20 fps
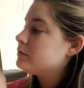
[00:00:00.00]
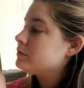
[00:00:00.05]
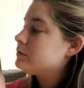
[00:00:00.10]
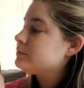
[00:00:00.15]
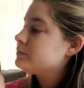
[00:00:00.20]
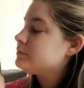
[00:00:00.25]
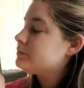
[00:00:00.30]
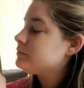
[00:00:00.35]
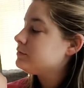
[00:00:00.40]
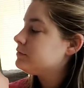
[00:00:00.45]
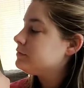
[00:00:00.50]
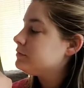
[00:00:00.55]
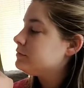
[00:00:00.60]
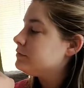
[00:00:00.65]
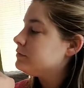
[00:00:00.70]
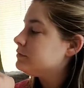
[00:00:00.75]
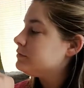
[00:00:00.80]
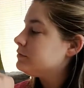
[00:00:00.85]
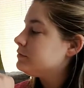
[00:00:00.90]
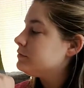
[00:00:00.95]

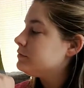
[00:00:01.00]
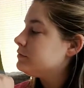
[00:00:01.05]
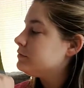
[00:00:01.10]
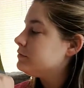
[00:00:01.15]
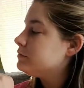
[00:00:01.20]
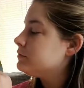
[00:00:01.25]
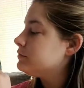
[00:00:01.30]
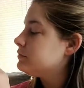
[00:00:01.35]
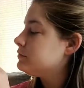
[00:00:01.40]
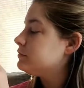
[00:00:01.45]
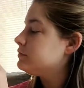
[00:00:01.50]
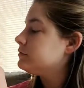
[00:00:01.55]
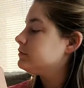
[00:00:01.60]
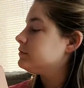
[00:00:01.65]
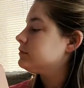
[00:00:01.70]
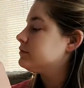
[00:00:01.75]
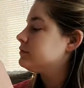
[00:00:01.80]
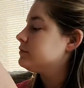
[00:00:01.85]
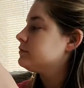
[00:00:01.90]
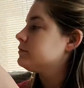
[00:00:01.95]

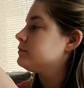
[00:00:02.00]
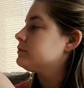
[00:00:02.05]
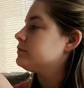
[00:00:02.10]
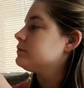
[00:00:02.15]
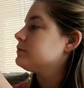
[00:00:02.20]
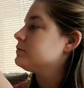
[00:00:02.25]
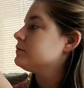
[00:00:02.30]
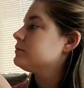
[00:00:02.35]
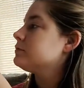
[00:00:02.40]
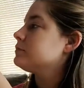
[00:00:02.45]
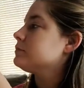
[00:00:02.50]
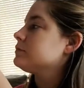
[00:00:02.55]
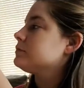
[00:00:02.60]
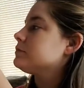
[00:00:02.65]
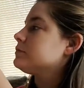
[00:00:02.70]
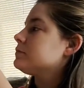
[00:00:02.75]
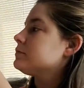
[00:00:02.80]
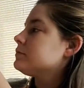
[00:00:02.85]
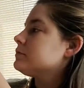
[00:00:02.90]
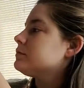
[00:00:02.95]

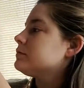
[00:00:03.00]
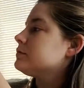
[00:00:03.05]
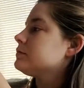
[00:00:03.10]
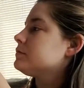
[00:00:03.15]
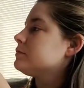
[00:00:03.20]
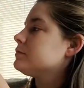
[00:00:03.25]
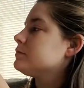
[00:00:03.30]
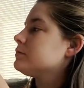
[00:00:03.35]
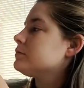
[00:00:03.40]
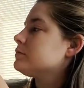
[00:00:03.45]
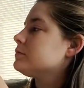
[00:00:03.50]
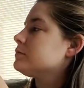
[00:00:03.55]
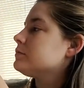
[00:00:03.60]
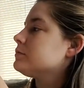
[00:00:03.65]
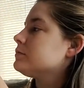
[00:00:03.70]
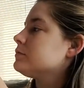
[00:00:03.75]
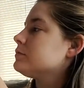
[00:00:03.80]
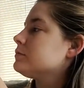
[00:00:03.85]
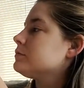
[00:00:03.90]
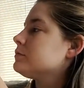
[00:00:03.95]

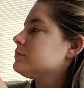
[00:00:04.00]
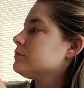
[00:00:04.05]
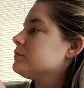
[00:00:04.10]
Nobody speaks.